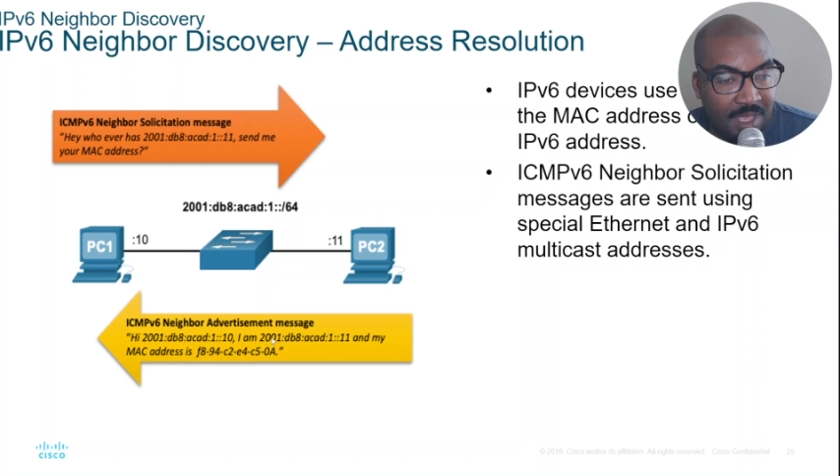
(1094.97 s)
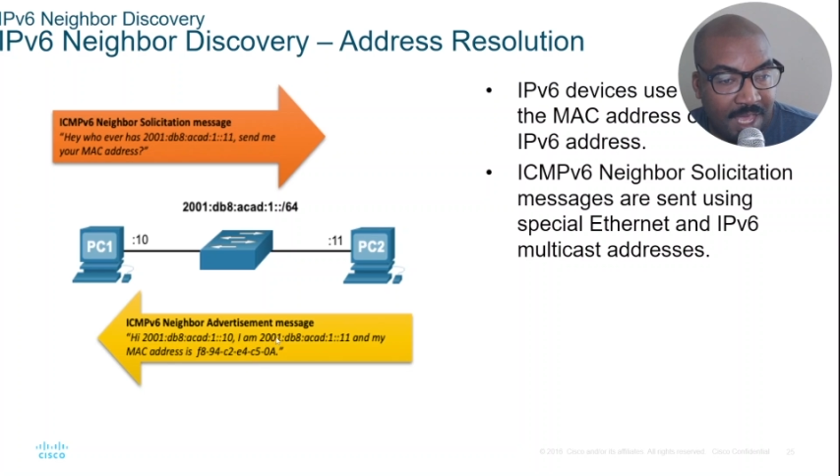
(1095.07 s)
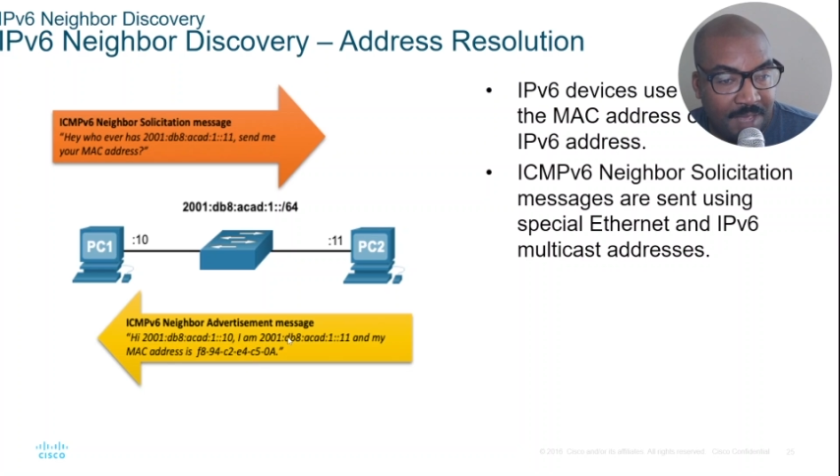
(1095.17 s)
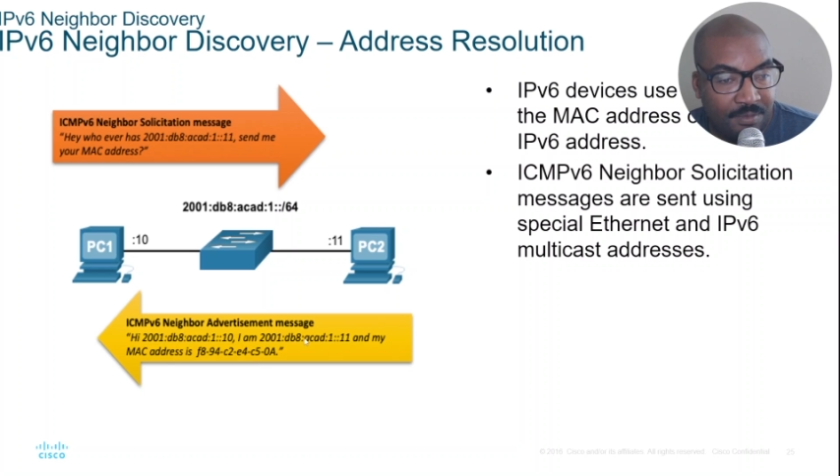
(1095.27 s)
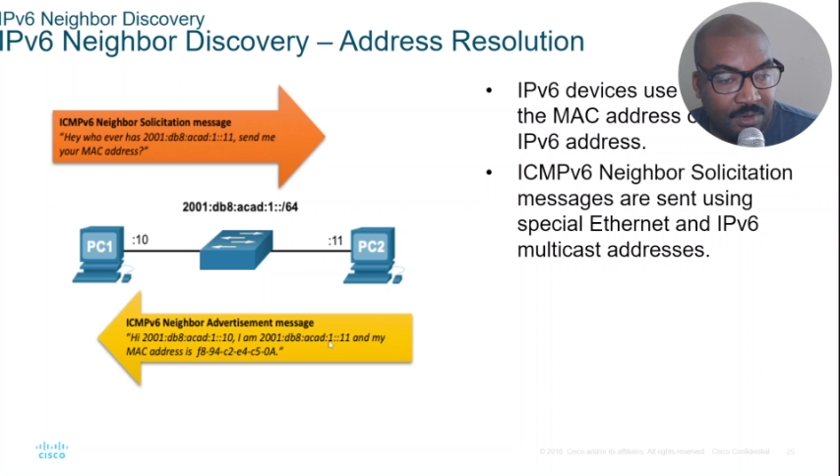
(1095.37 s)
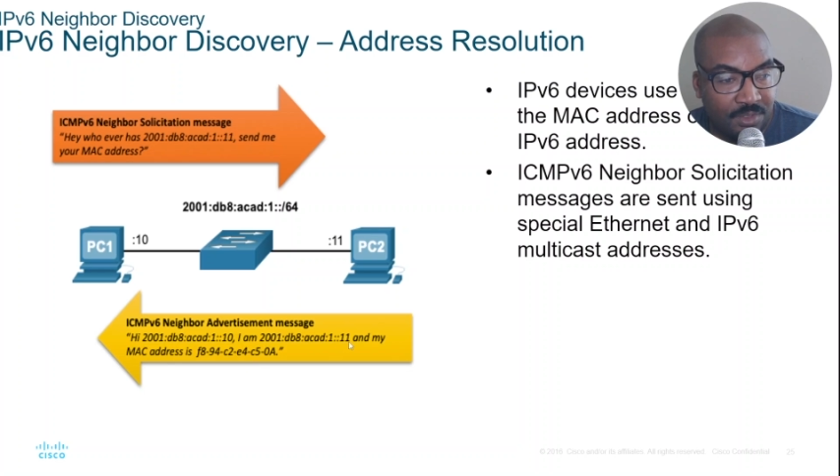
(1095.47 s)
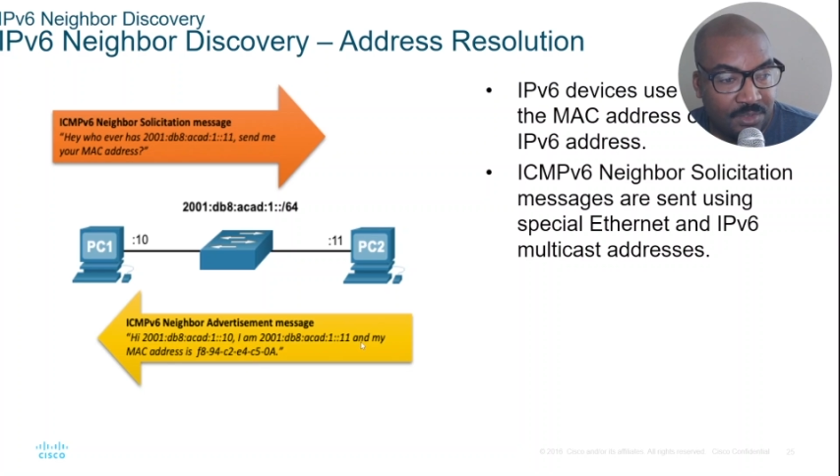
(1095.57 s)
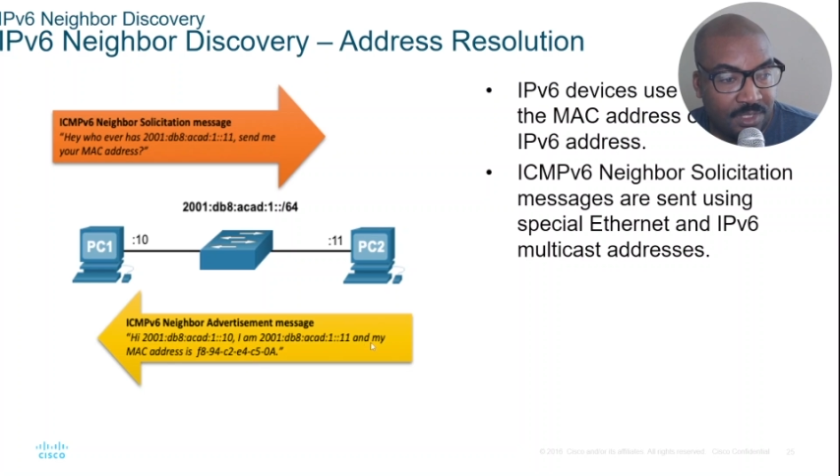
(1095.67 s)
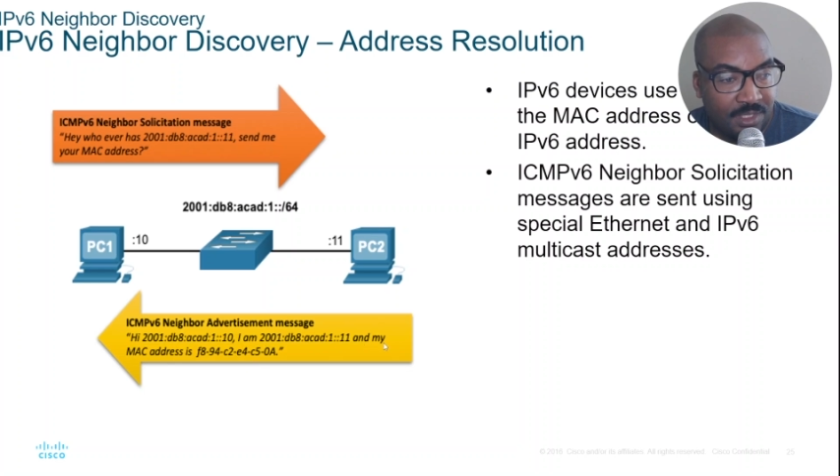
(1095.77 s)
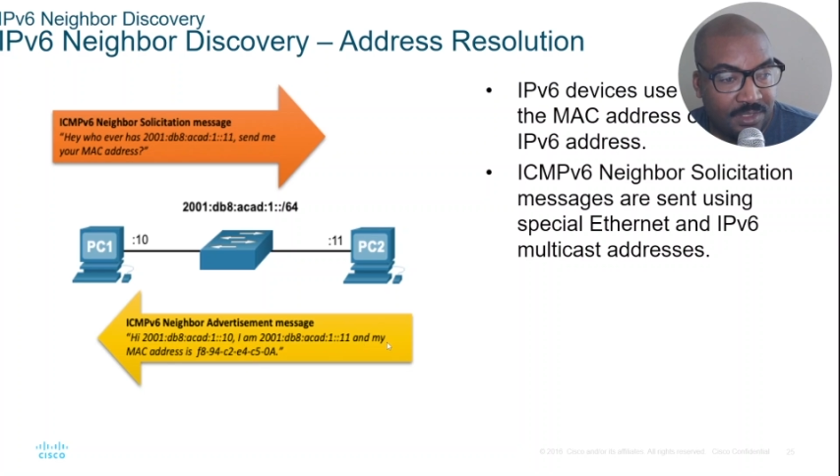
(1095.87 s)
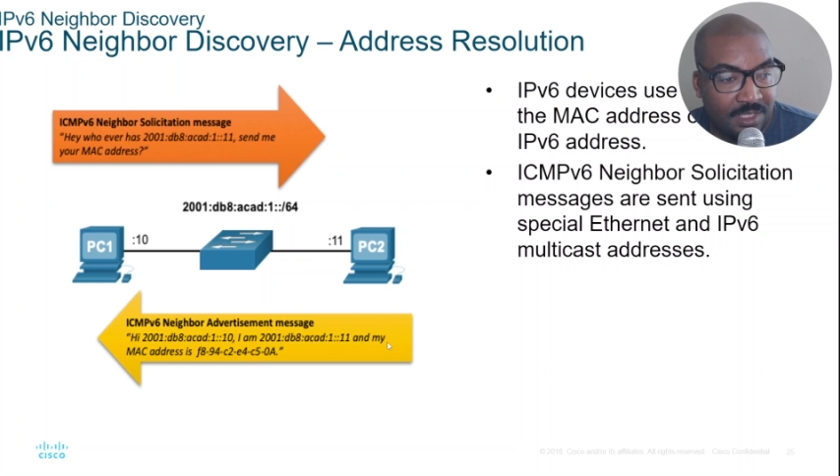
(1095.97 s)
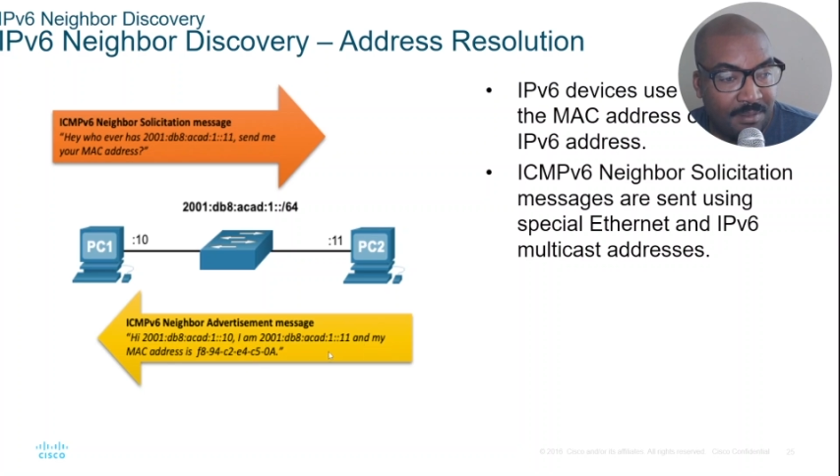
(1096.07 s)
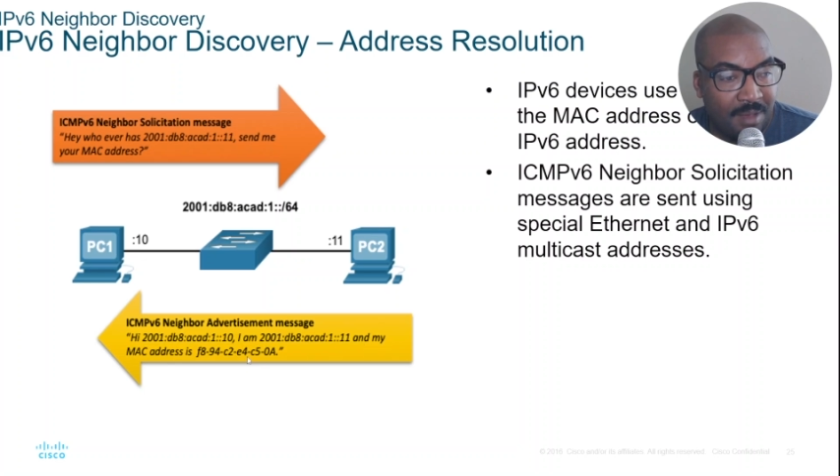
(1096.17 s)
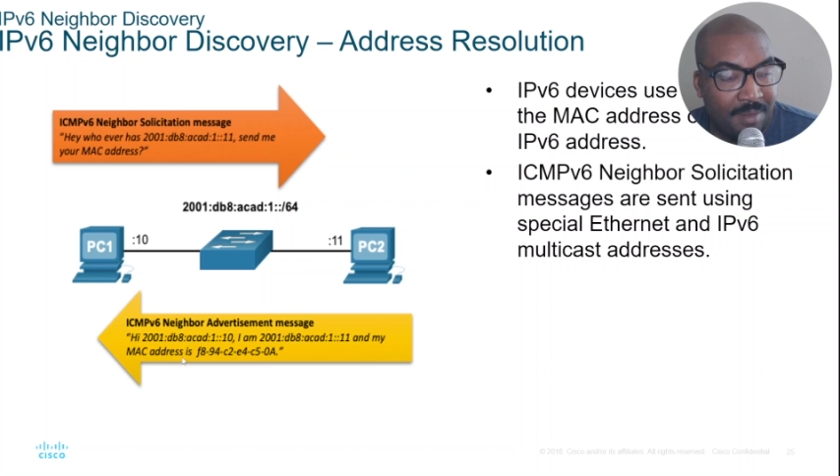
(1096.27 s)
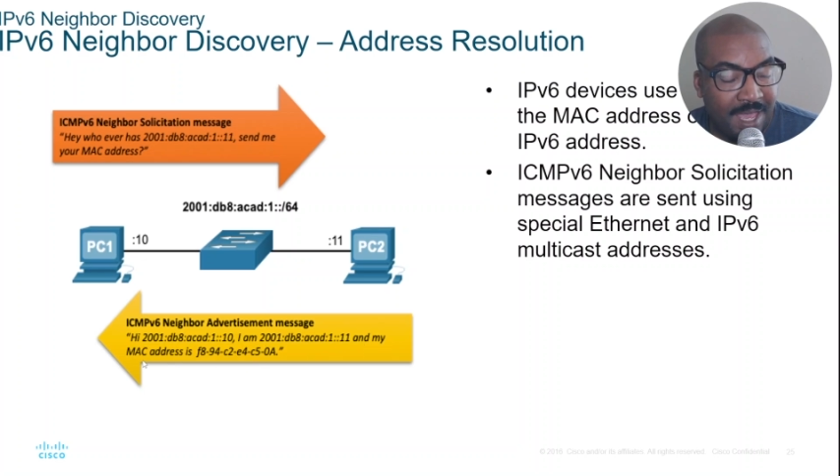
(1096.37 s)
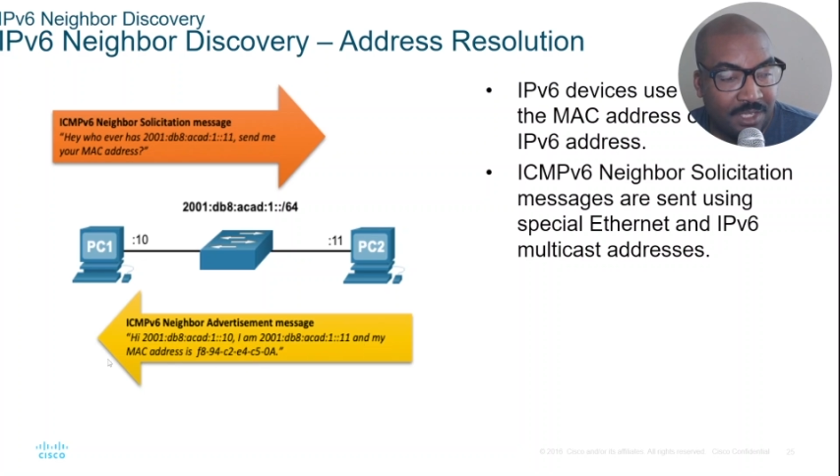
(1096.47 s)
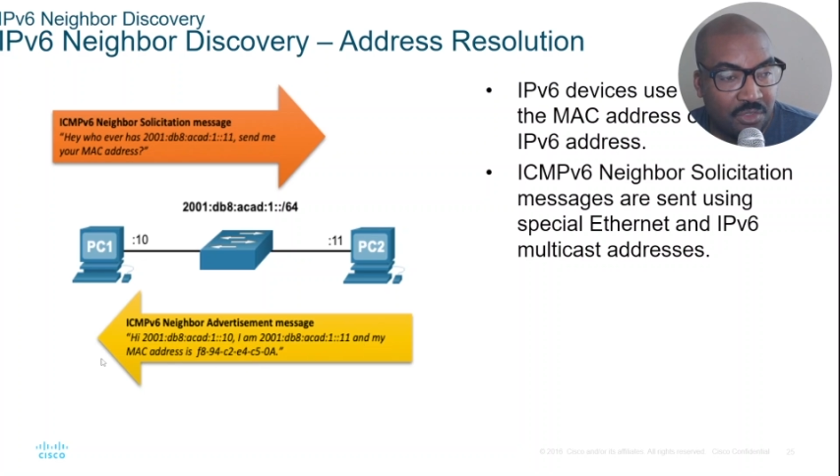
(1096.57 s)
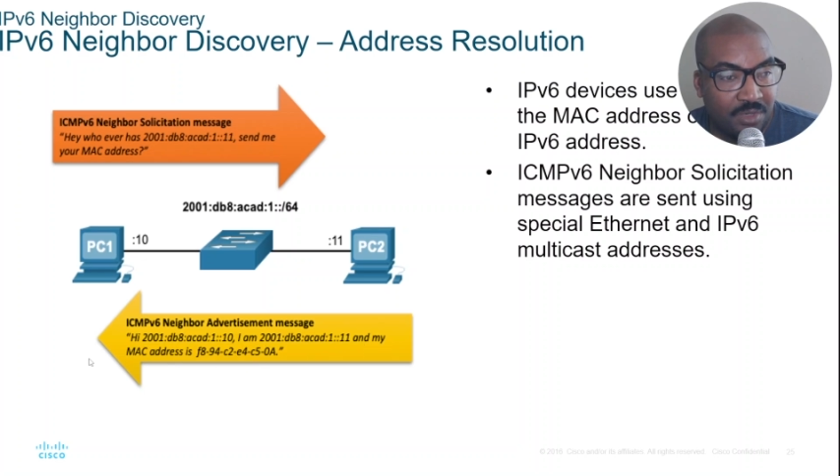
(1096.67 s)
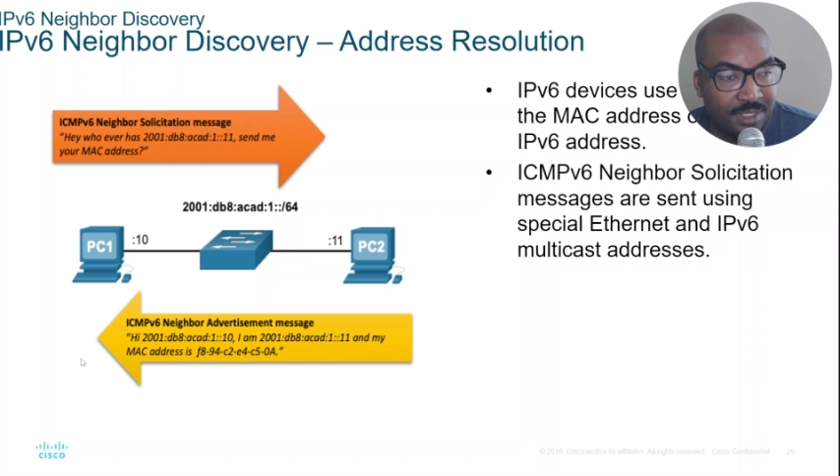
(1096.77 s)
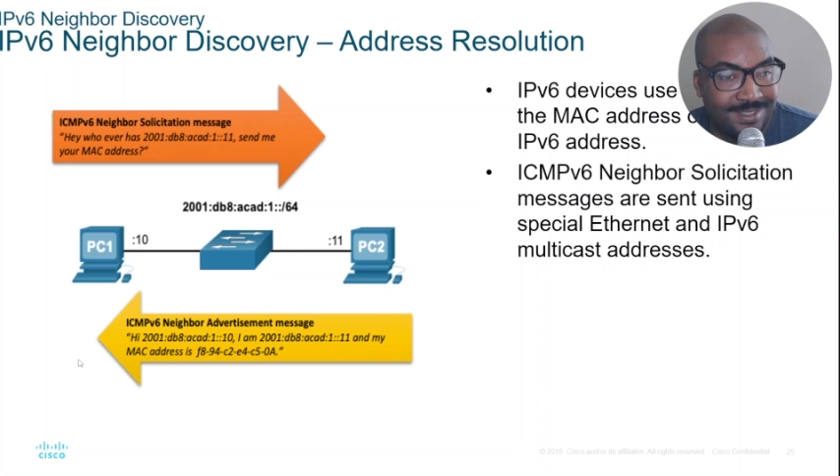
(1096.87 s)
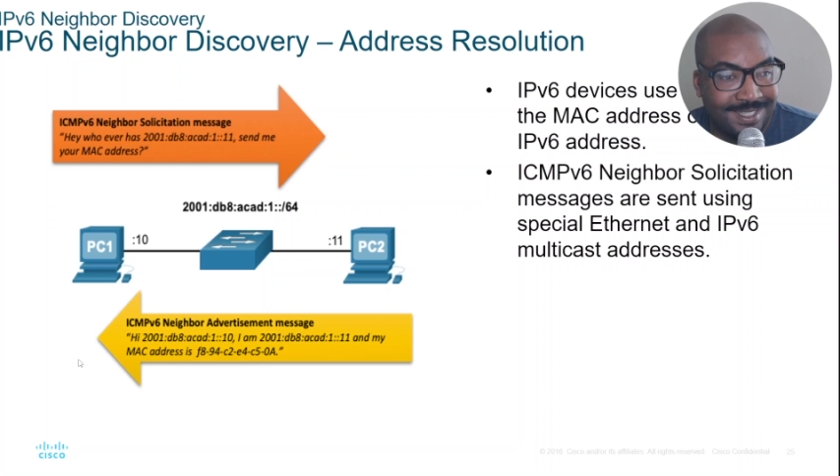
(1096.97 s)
IP version 6, and my MAC address